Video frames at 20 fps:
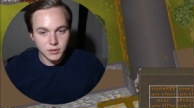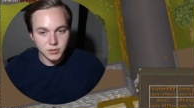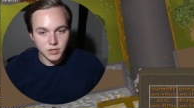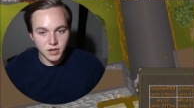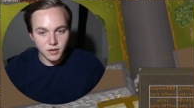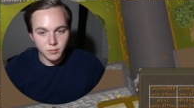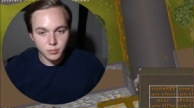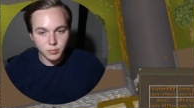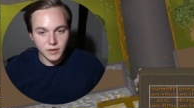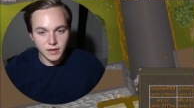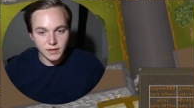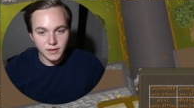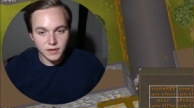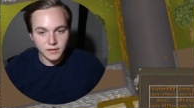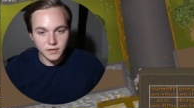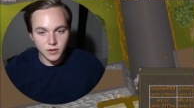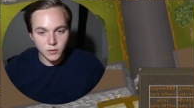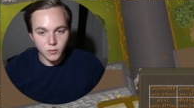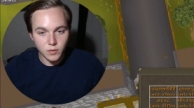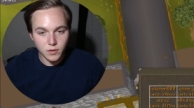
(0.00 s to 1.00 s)
Dragon Plate
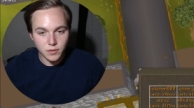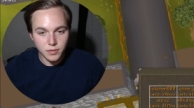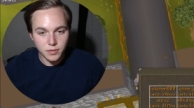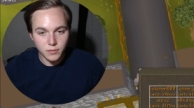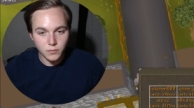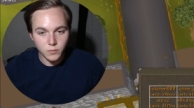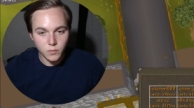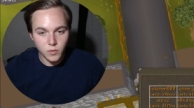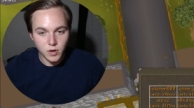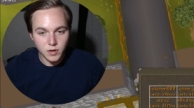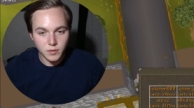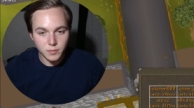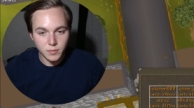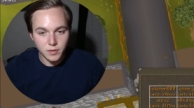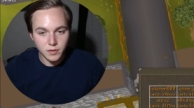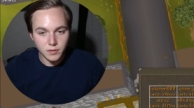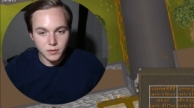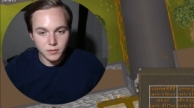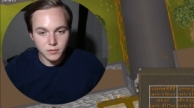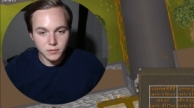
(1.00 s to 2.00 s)
Legs are worth 1
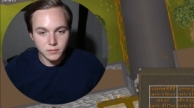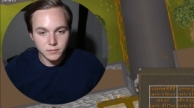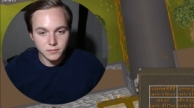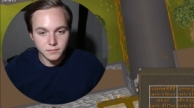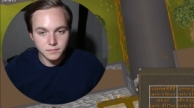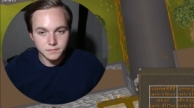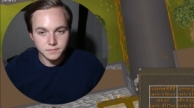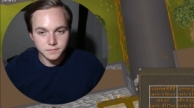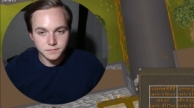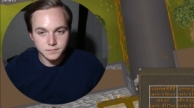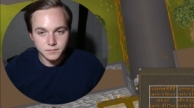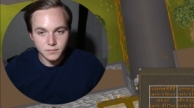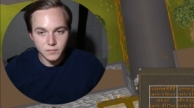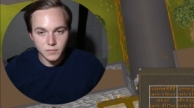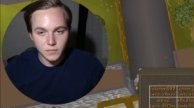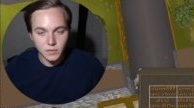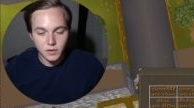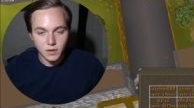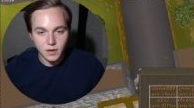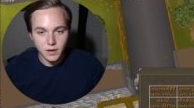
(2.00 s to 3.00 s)
mil.
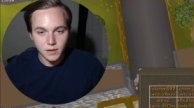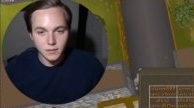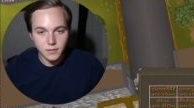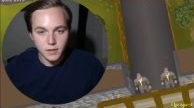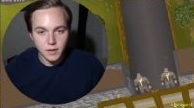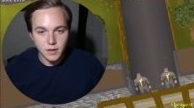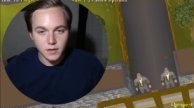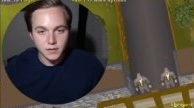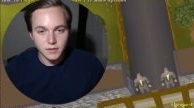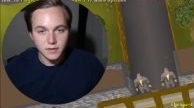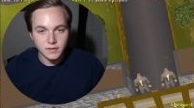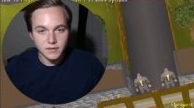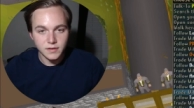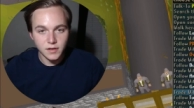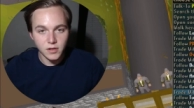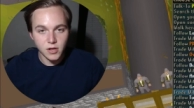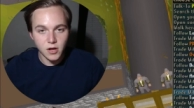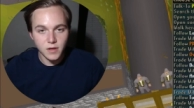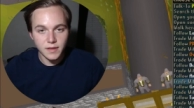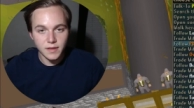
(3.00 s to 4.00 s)
Okay, let's
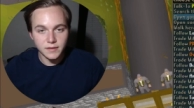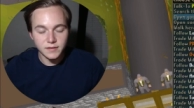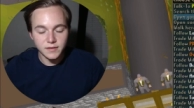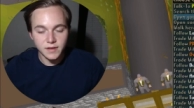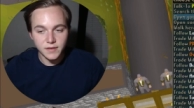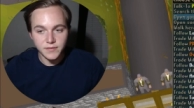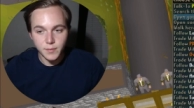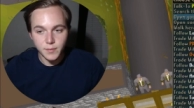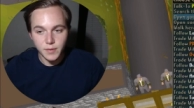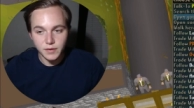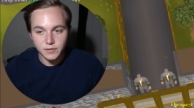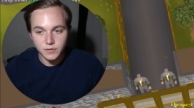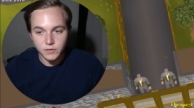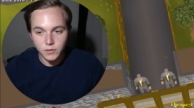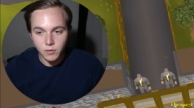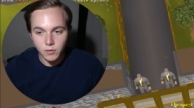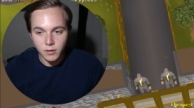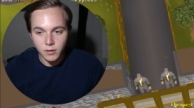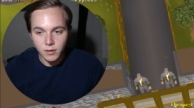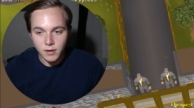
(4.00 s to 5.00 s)
sell all that stuff on my
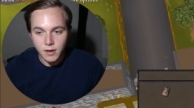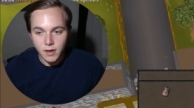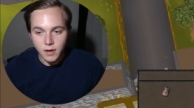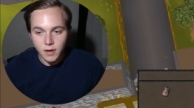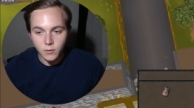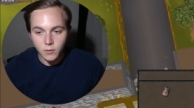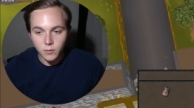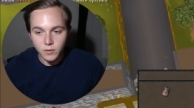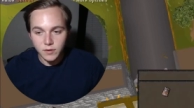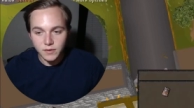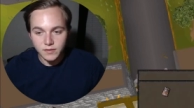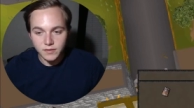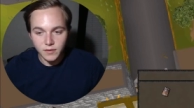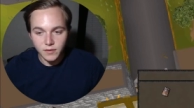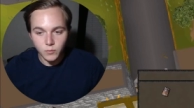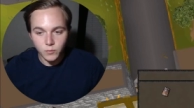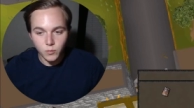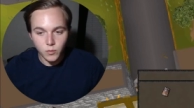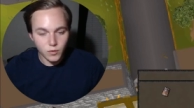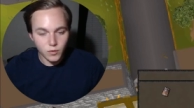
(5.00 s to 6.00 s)
store. We're gonna
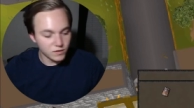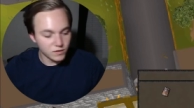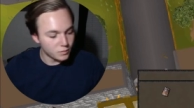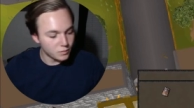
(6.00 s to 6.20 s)
sell the War